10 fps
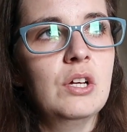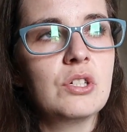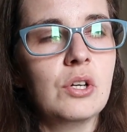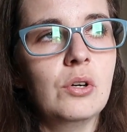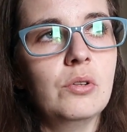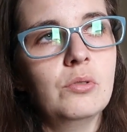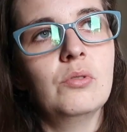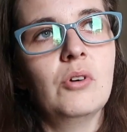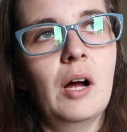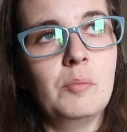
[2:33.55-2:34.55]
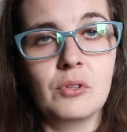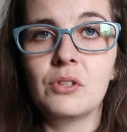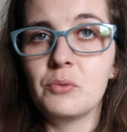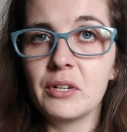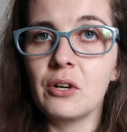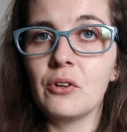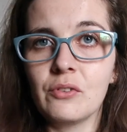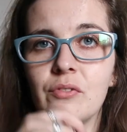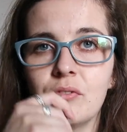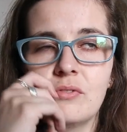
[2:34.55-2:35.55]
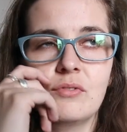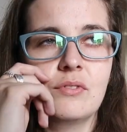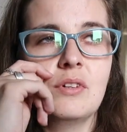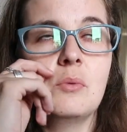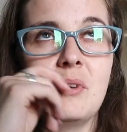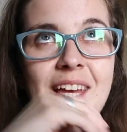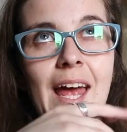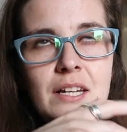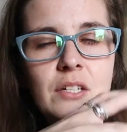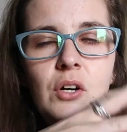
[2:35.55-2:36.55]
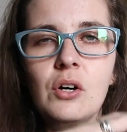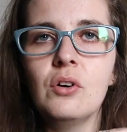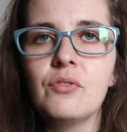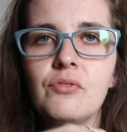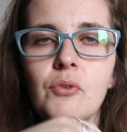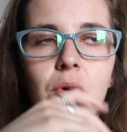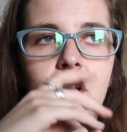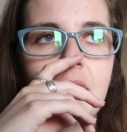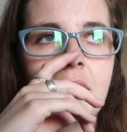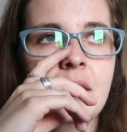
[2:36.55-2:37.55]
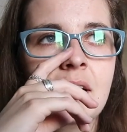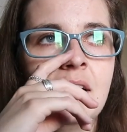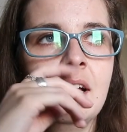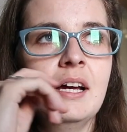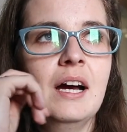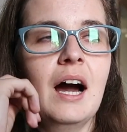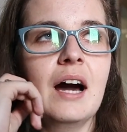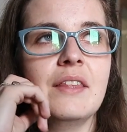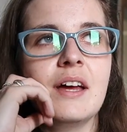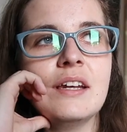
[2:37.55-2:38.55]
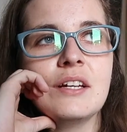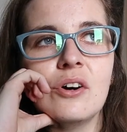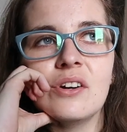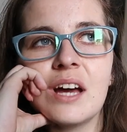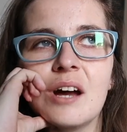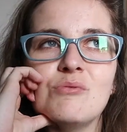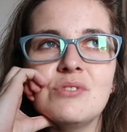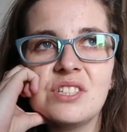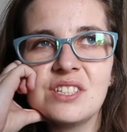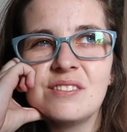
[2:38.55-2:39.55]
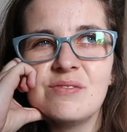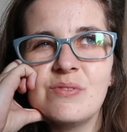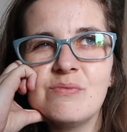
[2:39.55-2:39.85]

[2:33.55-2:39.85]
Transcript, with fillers: So I booked this week on weekend off for it and then it got announced